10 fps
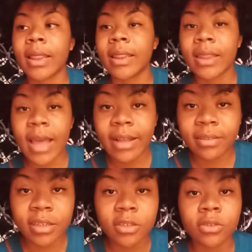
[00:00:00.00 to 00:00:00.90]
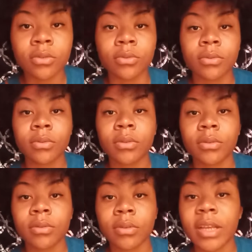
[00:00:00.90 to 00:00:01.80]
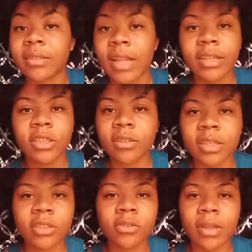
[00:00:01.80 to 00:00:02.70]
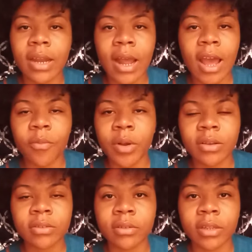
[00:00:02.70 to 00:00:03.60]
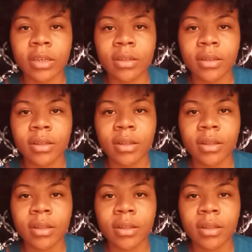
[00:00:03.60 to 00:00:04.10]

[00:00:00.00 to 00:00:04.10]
That's an issue. It's not just an issue that I have personally